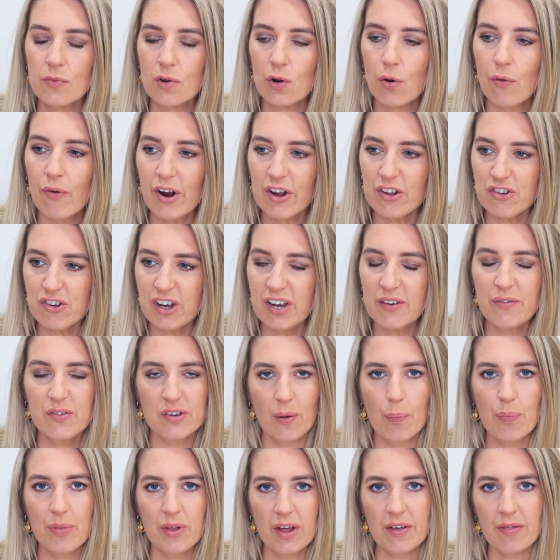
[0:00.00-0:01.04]
or I achieve
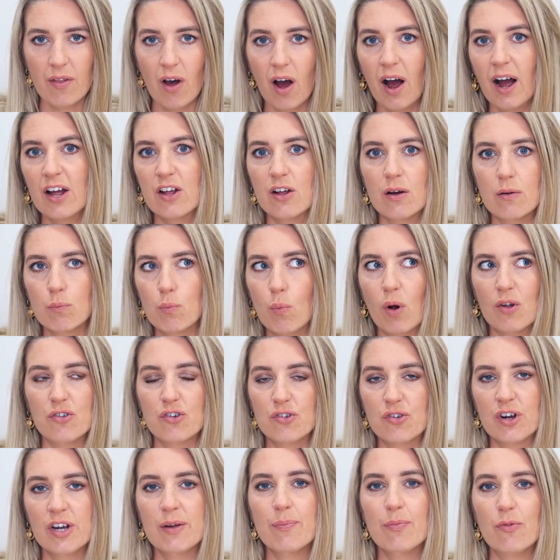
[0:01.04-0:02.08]
something that I
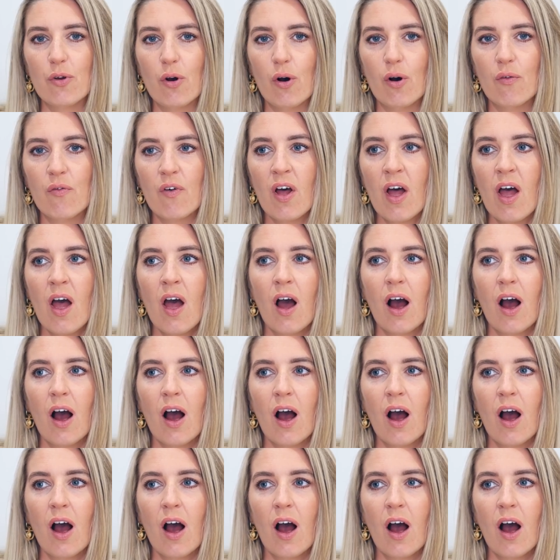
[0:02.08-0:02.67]
once dreamed of,